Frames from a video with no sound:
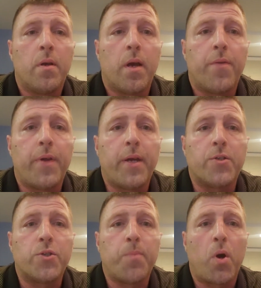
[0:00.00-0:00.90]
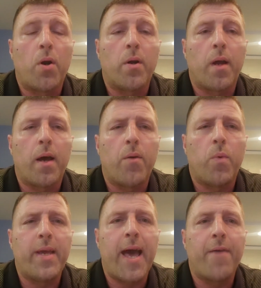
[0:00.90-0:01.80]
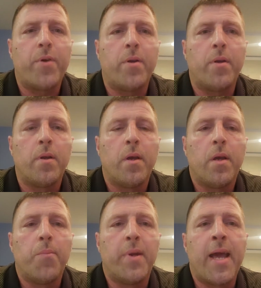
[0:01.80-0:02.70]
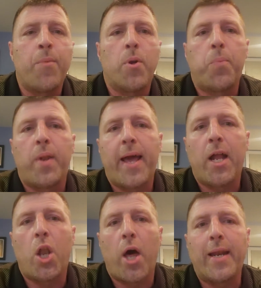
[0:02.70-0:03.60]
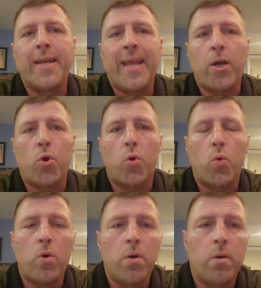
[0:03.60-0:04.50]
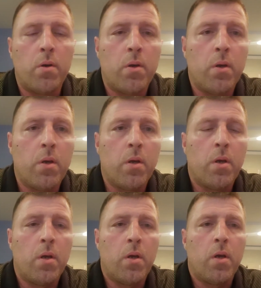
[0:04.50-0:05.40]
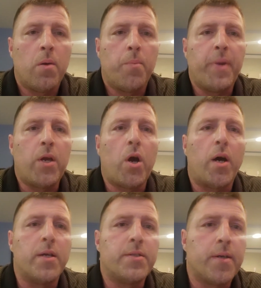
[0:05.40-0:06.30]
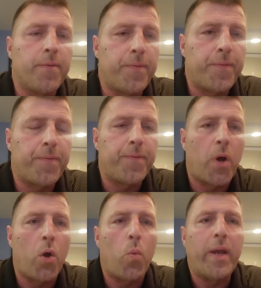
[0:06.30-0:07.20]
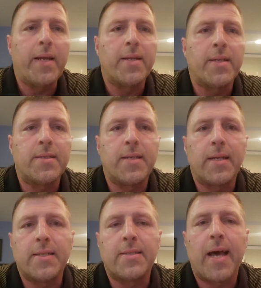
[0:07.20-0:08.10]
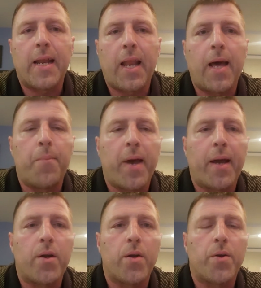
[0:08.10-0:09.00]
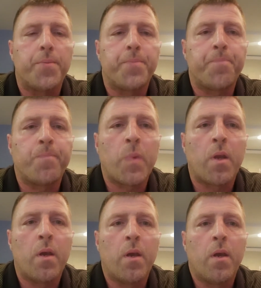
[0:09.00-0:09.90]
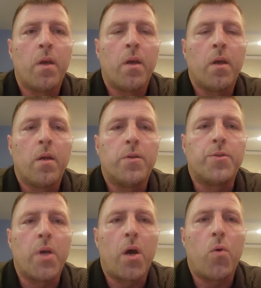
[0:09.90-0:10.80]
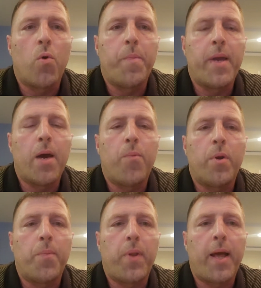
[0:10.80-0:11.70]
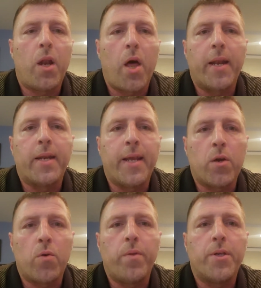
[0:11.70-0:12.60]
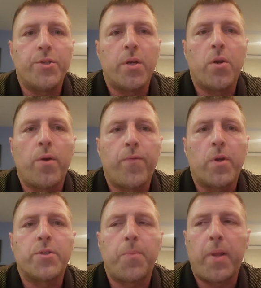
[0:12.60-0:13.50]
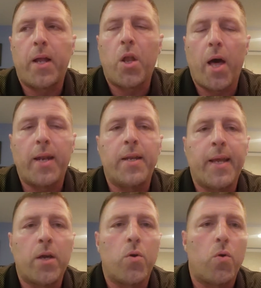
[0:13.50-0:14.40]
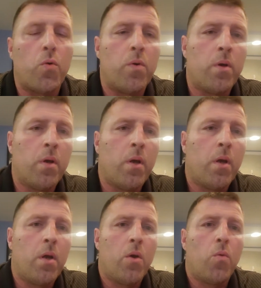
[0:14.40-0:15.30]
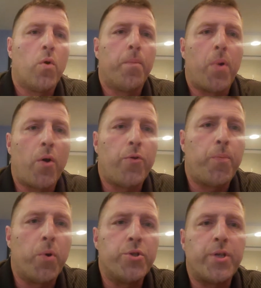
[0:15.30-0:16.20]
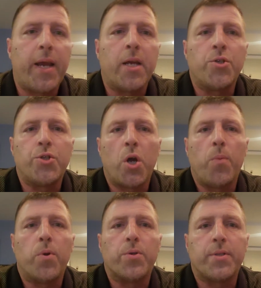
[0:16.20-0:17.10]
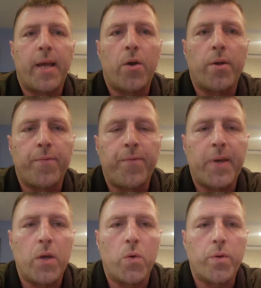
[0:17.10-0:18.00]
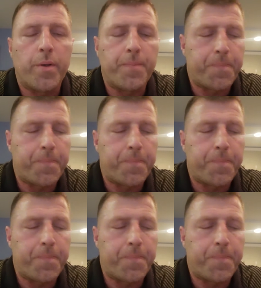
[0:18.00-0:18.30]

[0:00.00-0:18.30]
I think it's smart. We haven't been able to play a lot of nickel because of our weakness at inside linebacker. So we'll be able to play a lot of nickel this year. for us to play a lot of nickel where both Bush and Schobert stay on the field.